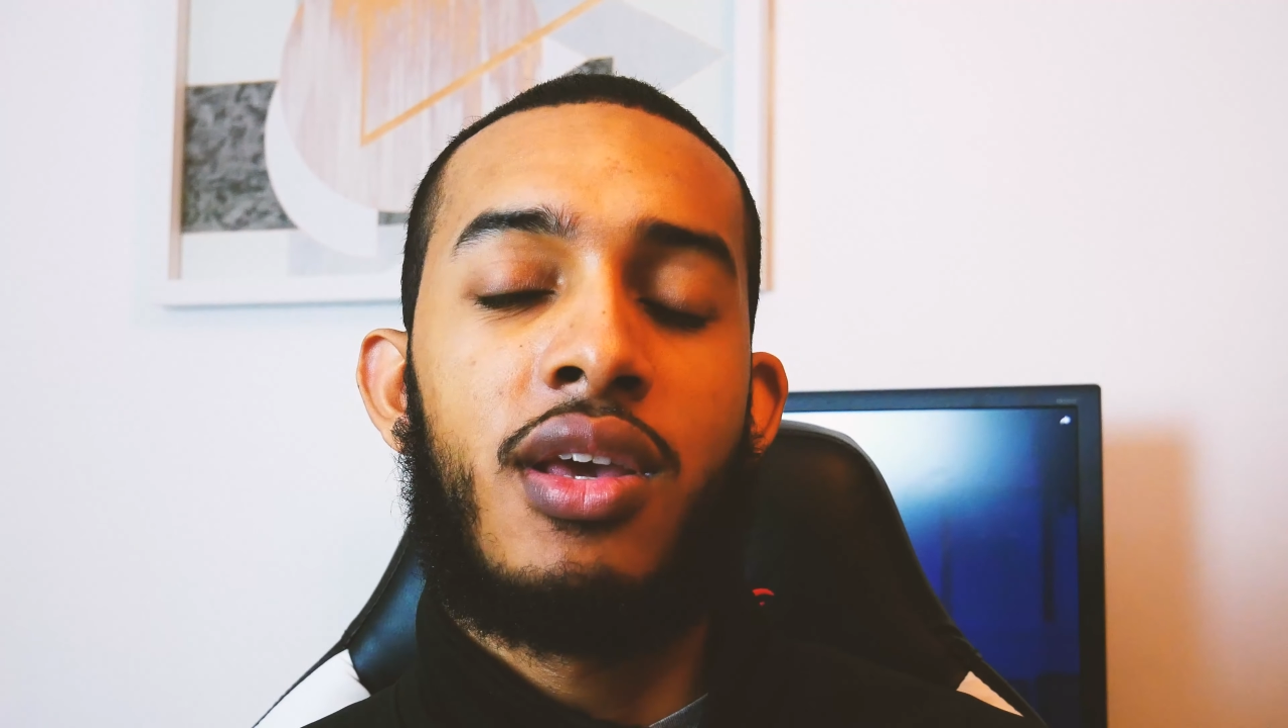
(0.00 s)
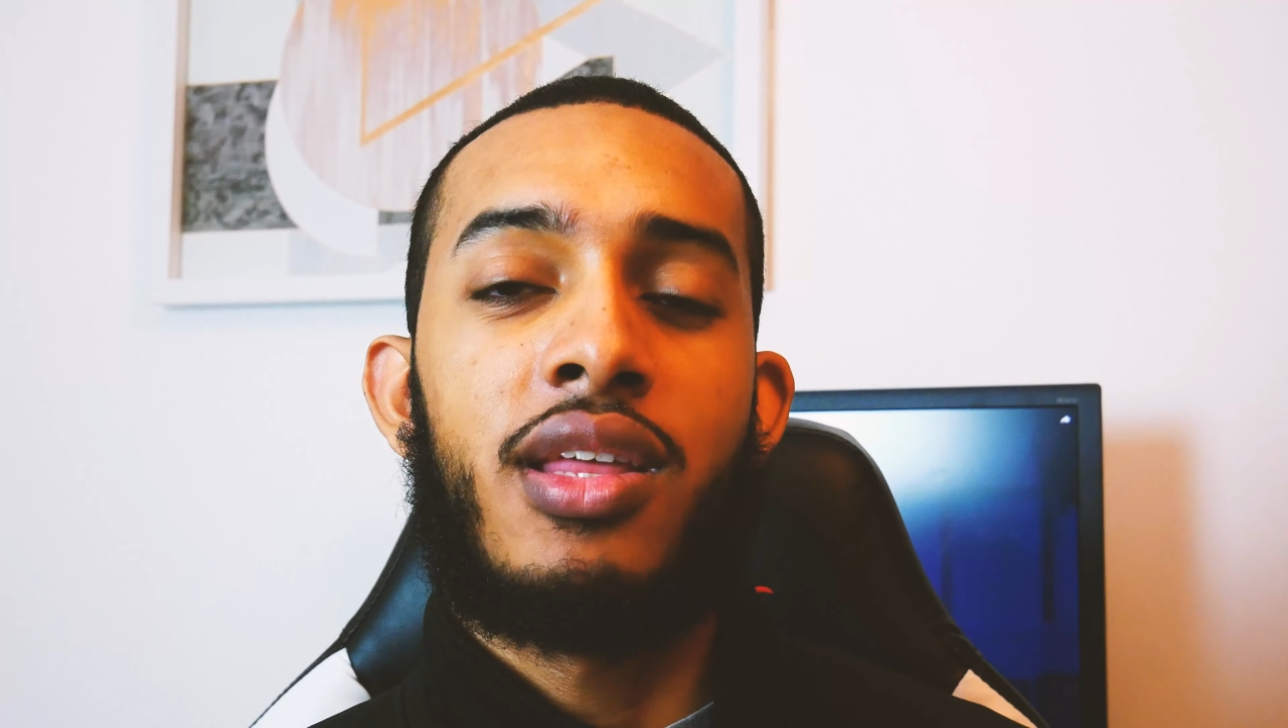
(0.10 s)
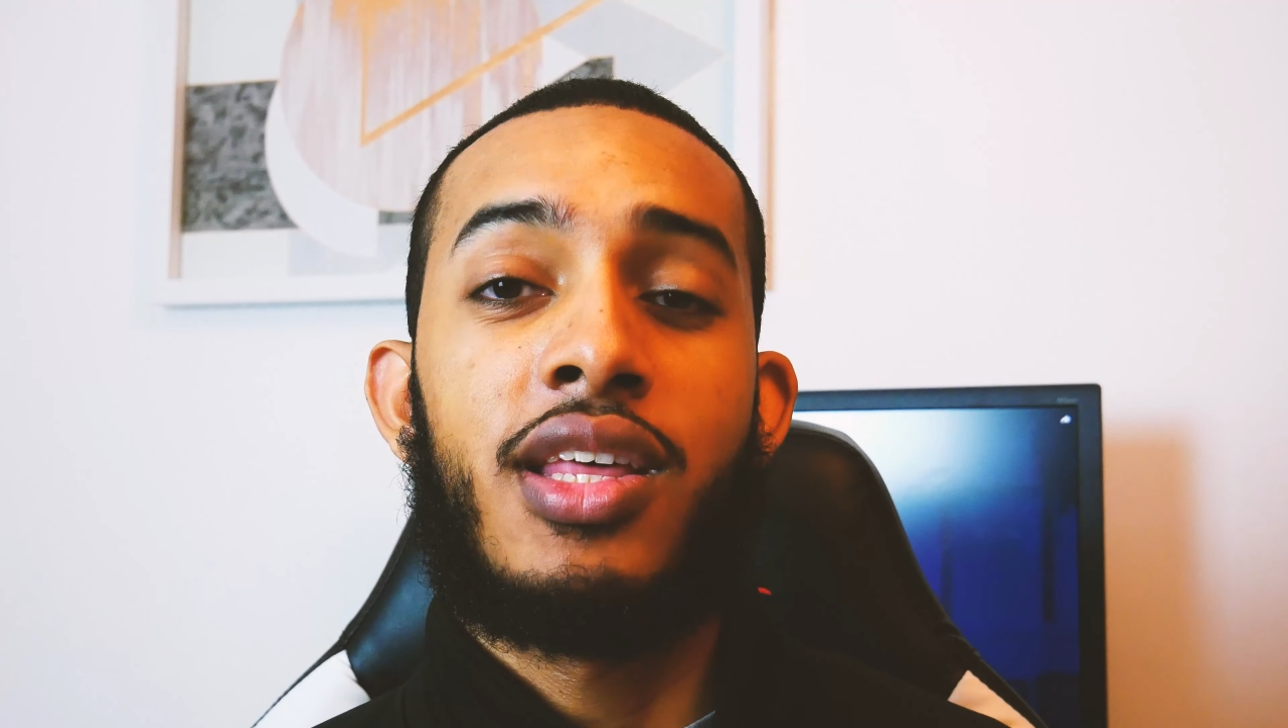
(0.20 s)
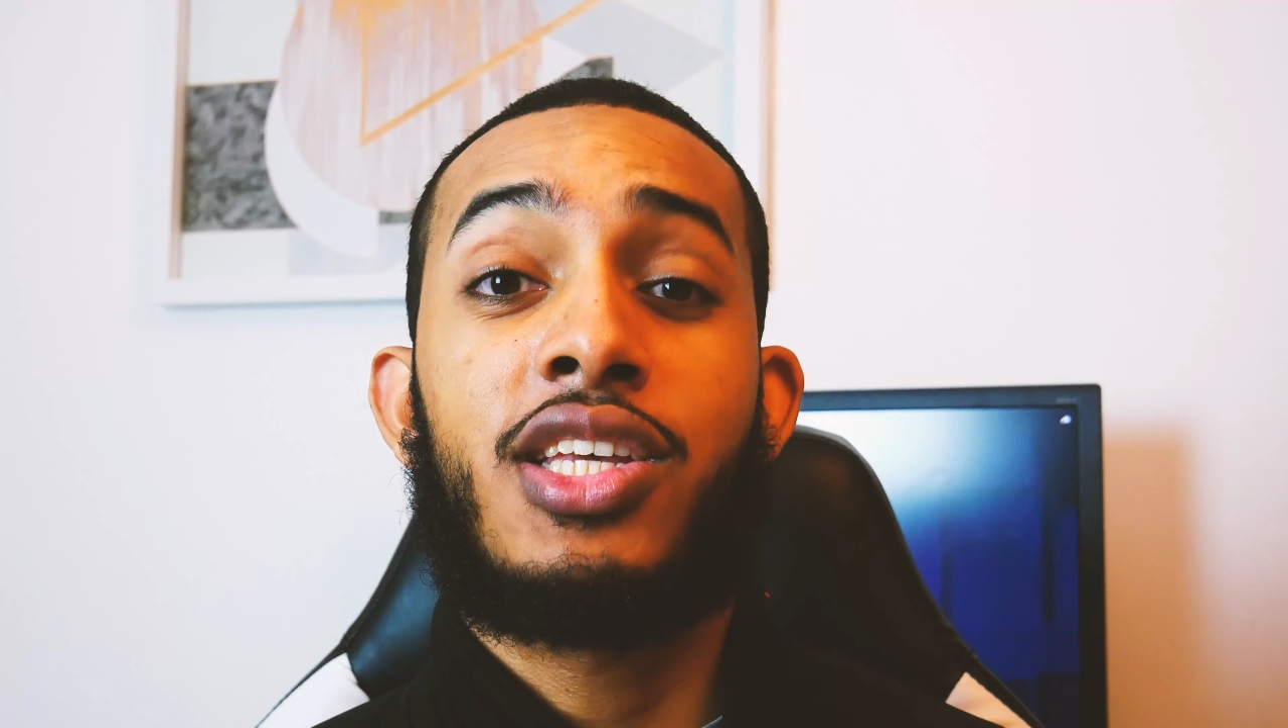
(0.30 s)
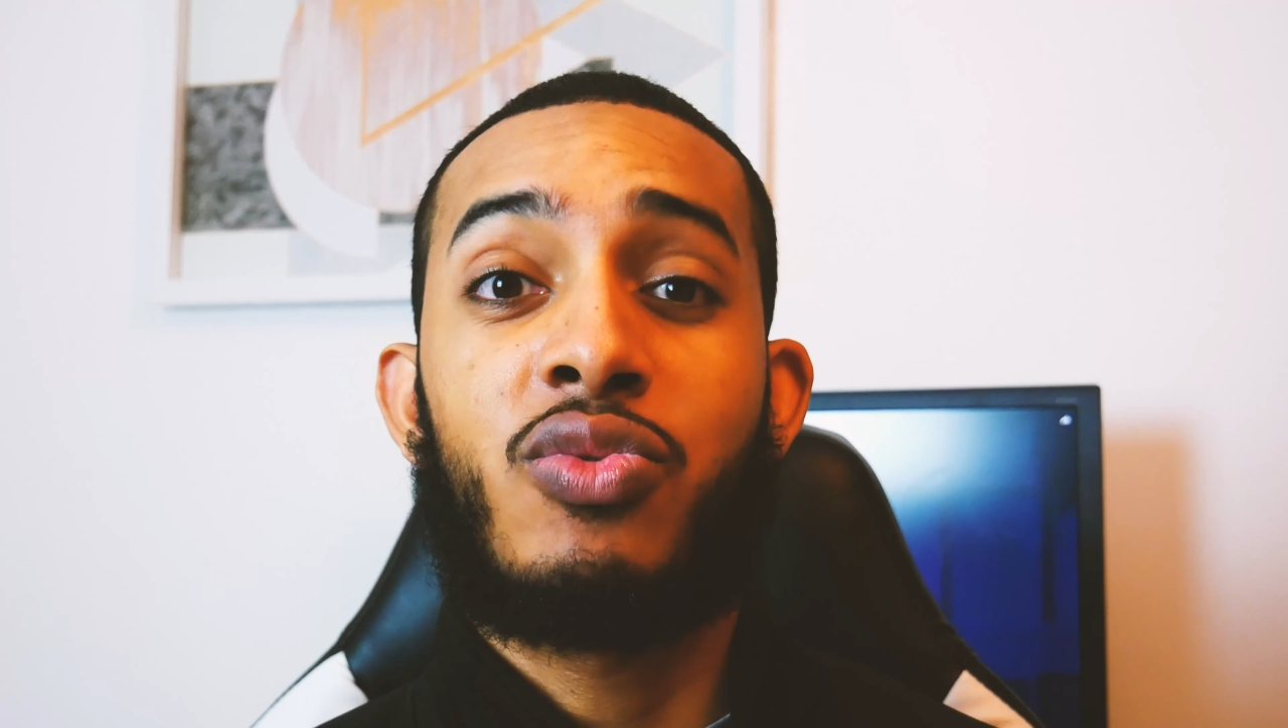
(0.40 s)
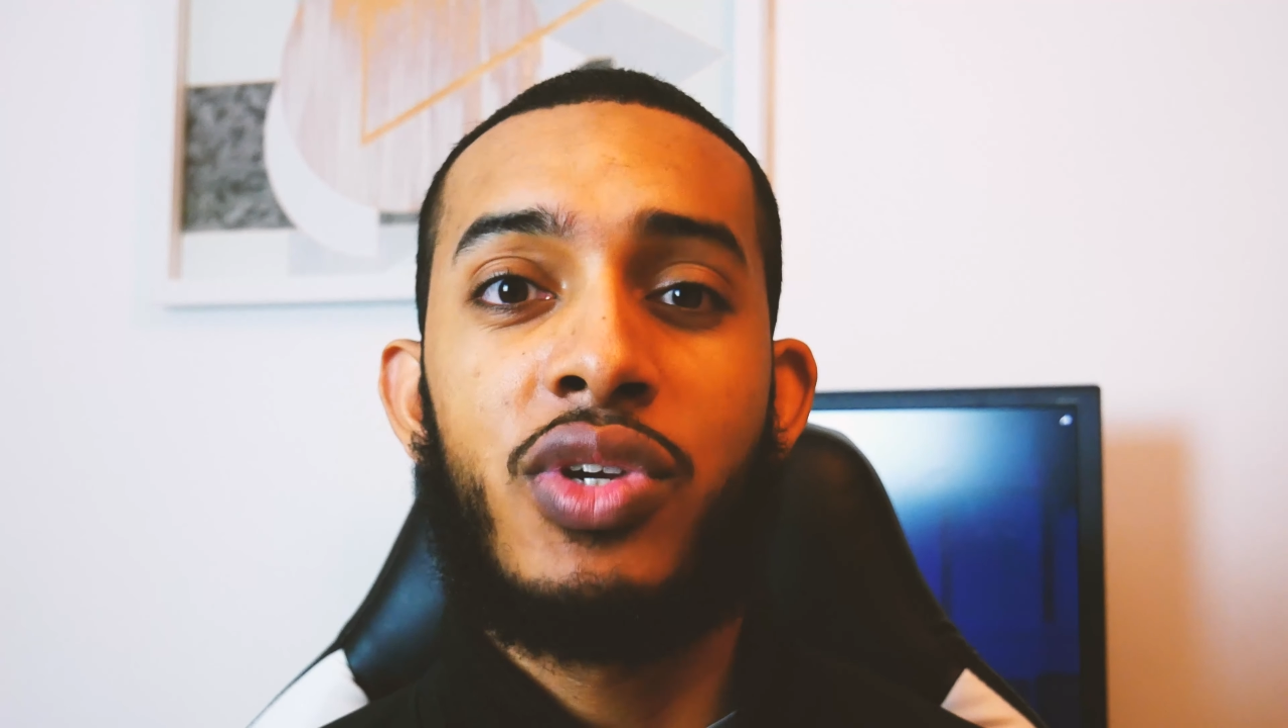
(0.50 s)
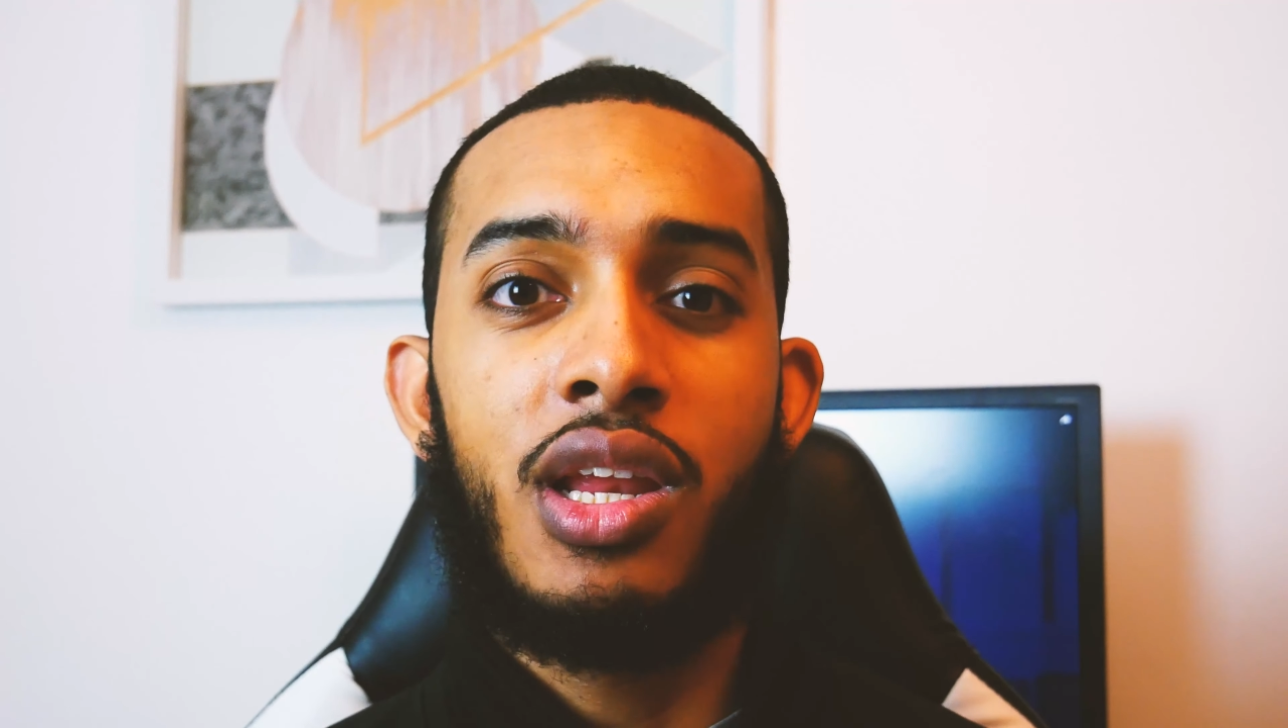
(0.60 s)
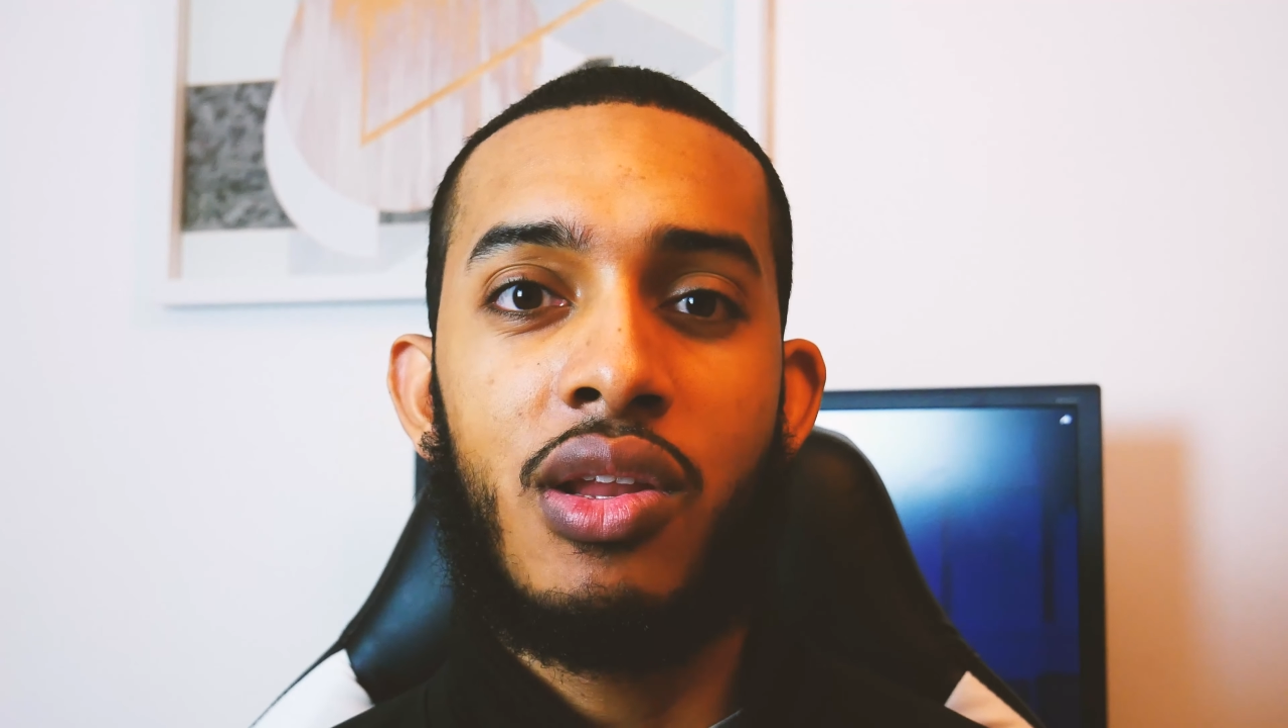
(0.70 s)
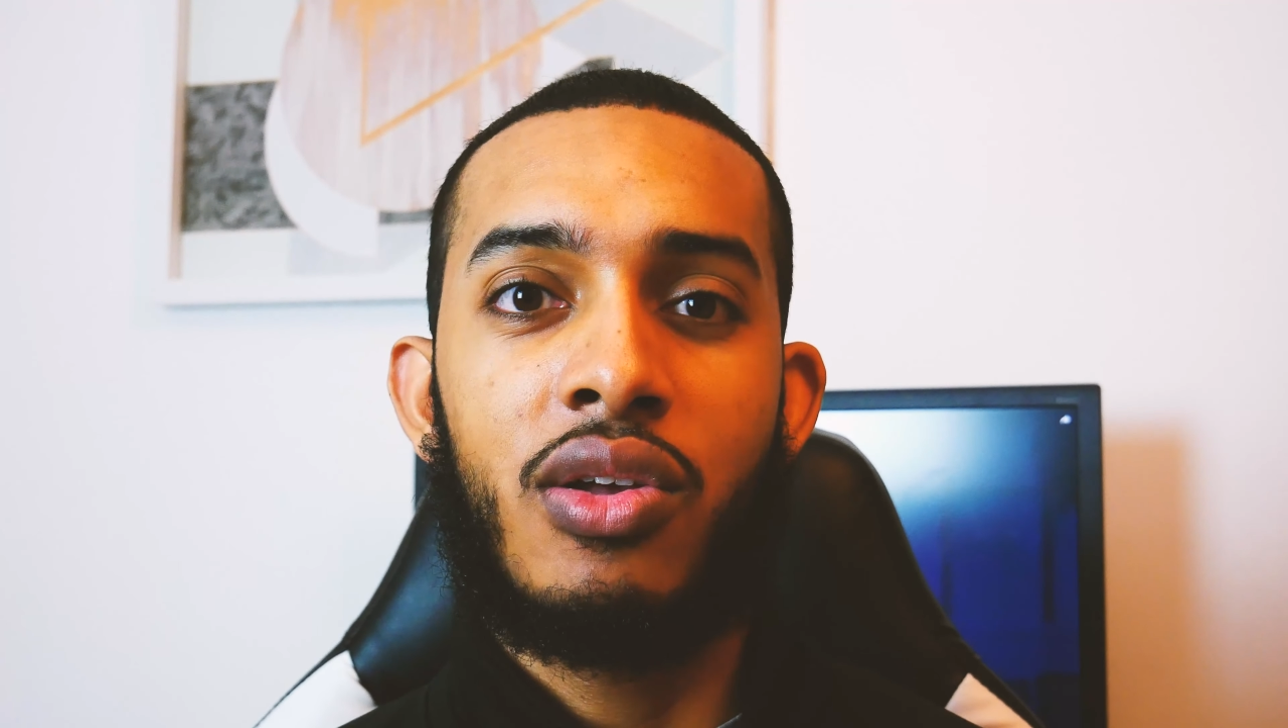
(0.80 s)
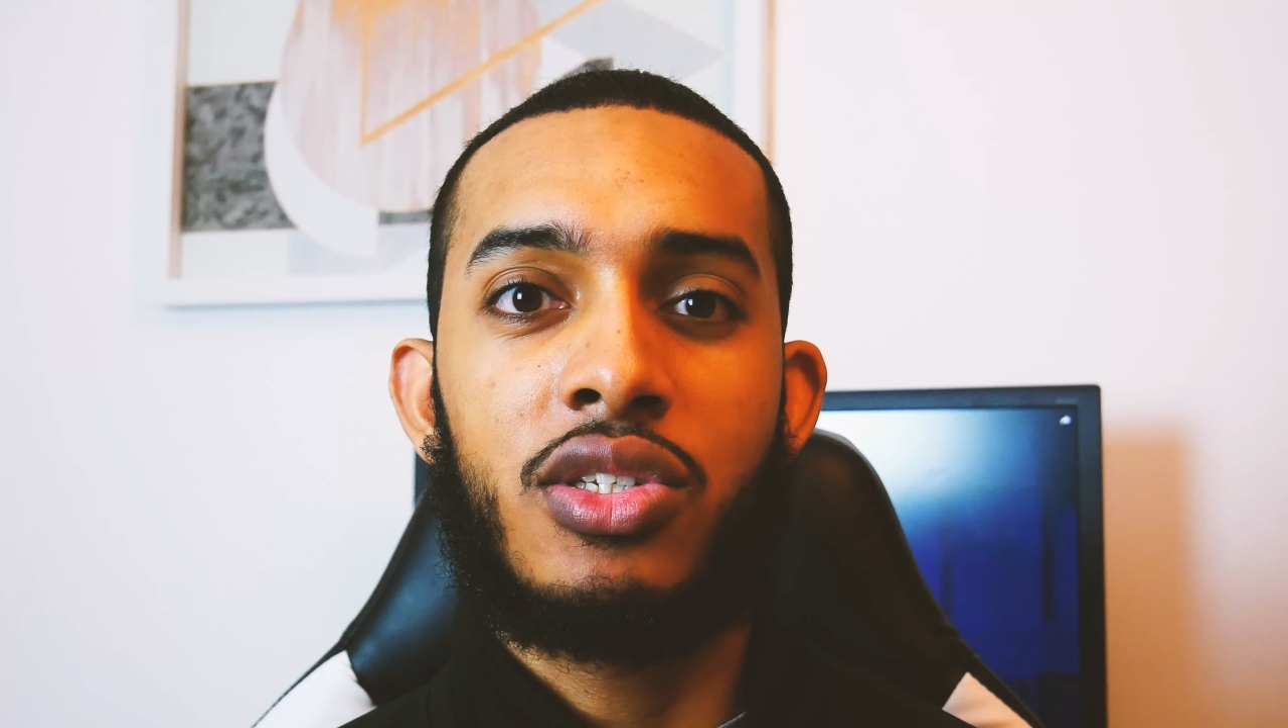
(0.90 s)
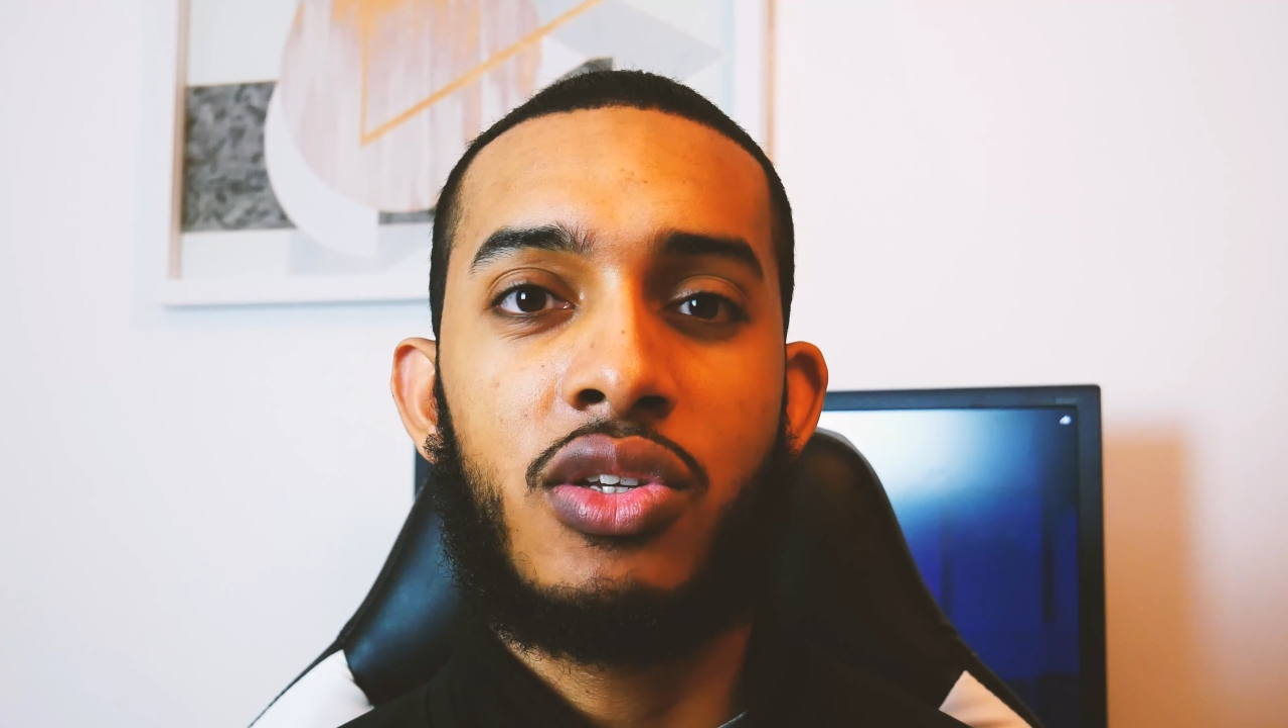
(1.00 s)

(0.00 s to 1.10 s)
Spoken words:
and that's really long.